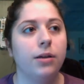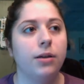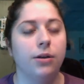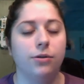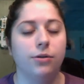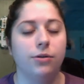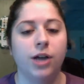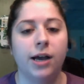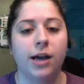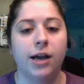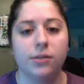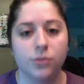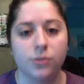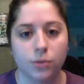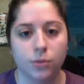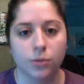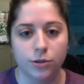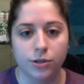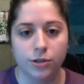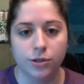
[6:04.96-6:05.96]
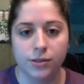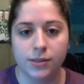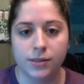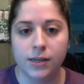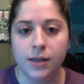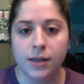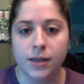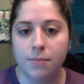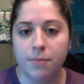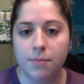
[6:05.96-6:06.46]
child soldiers,
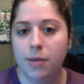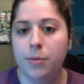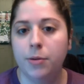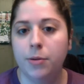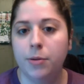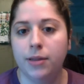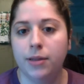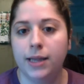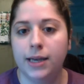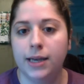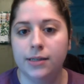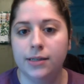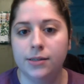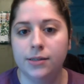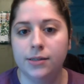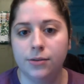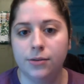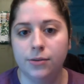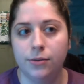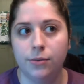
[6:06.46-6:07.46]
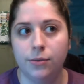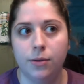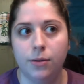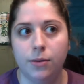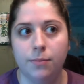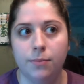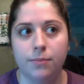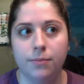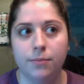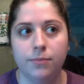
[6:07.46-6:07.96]
maybe related
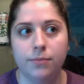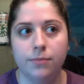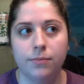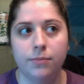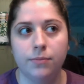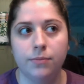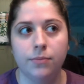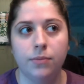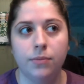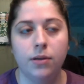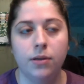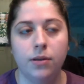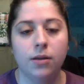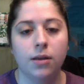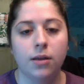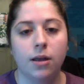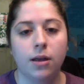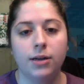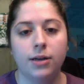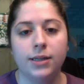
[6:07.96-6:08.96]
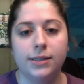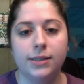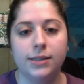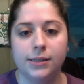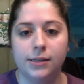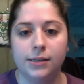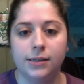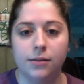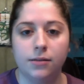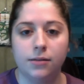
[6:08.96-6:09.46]
to colonies
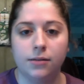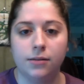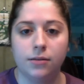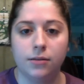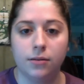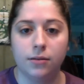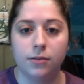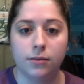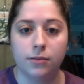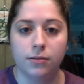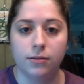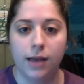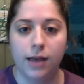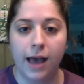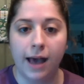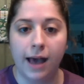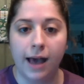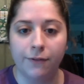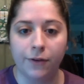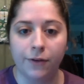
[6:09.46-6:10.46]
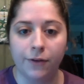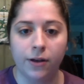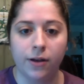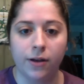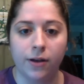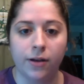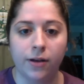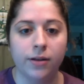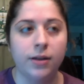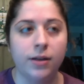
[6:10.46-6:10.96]
in
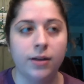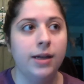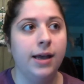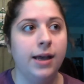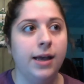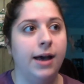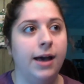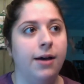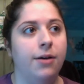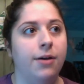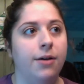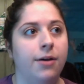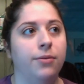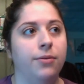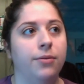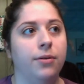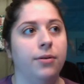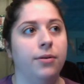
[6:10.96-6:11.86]
Africa, how